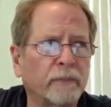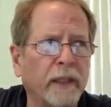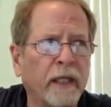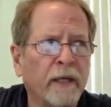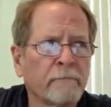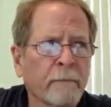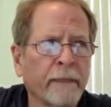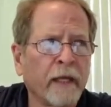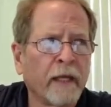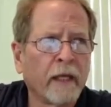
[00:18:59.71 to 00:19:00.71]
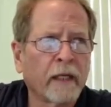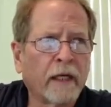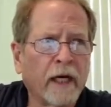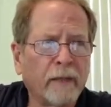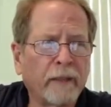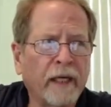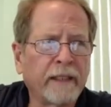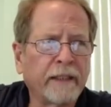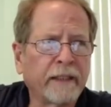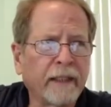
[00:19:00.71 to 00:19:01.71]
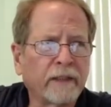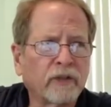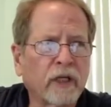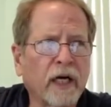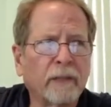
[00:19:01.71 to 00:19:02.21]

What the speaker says: but comm line and lengths of comm